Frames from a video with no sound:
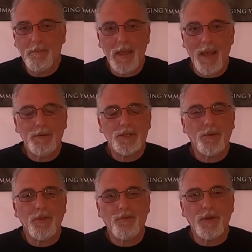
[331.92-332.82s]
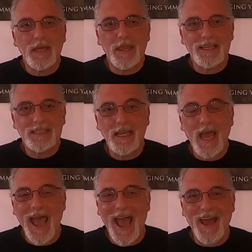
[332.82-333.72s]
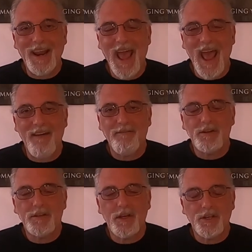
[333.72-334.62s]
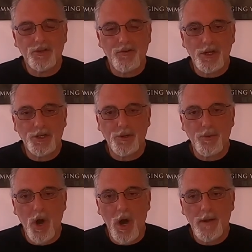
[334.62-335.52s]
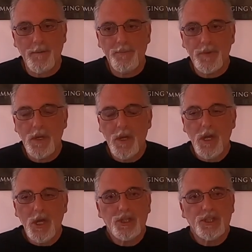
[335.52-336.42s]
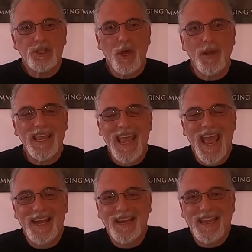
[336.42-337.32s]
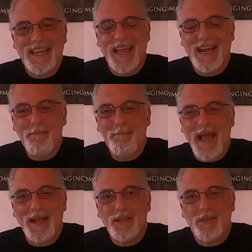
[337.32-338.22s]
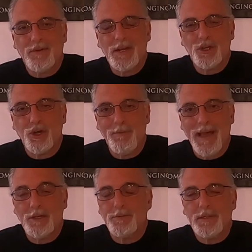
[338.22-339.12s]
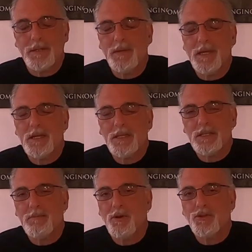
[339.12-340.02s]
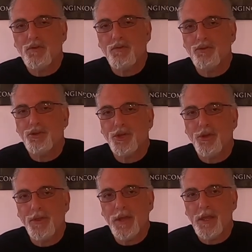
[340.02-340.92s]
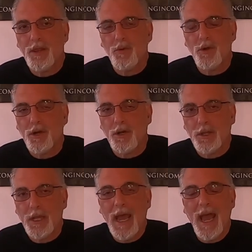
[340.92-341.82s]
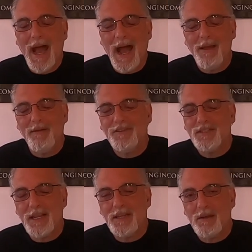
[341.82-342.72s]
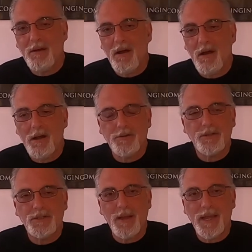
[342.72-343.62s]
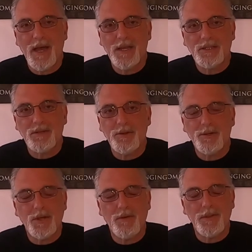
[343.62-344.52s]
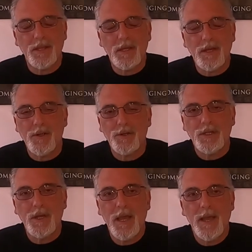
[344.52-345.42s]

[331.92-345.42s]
episode 3 of this, how to have a structured walk. So again, getting back to threshold management, to me it is the most crucial thing in the world. I have said to hundreds of my customers over the years,